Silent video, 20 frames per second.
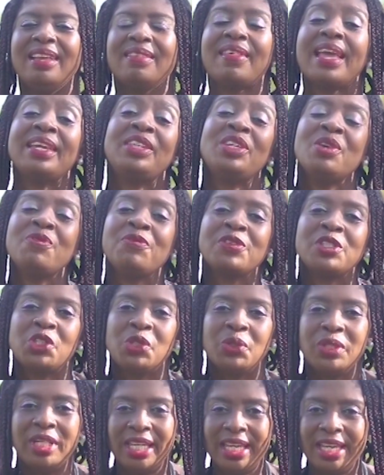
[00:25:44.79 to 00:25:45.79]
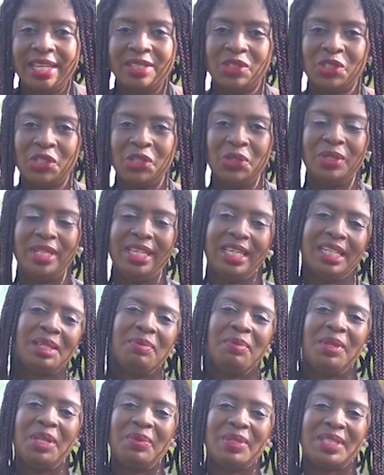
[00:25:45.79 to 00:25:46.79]
Thank you for tuning in to
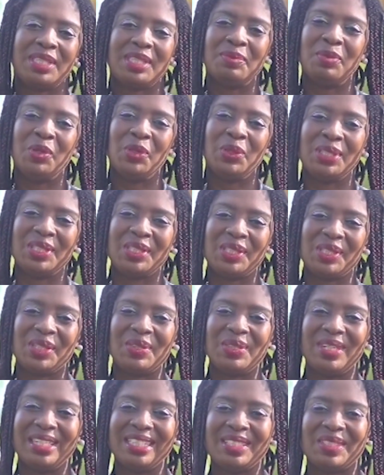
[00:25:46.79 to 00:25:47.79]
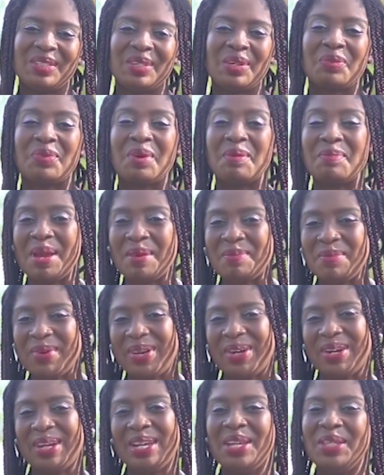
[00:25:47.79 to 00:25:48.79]
Uniquely Me with Simone Stewart.
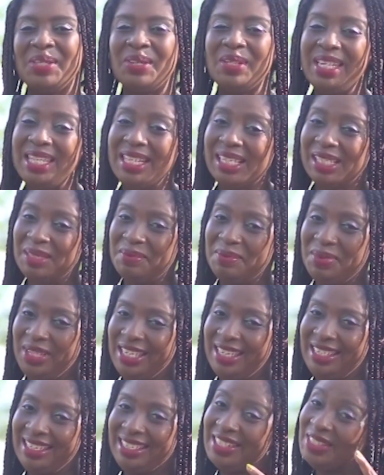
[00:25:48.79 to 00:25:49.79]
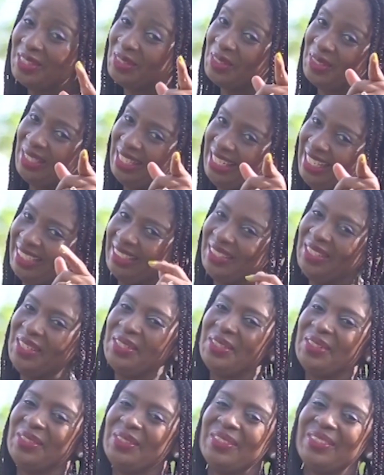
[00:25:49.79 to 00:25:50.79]
Remember, Uniquely Me is uniquely
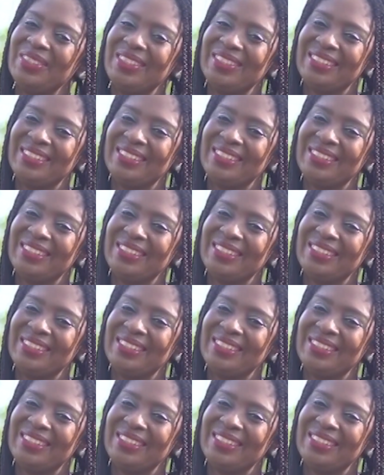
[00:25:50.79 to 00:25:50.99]
you.